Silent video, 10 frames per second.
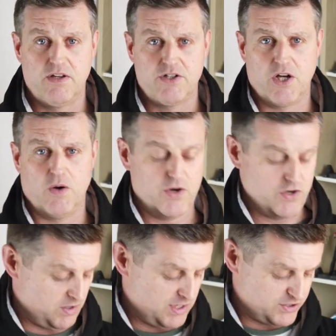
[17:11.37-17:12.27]
So
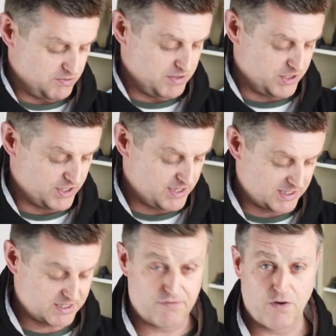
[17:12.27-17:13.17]
not like some
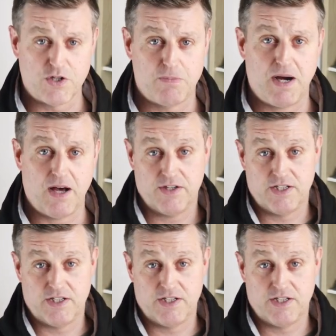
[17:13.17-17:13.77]
merchandise that falls apart.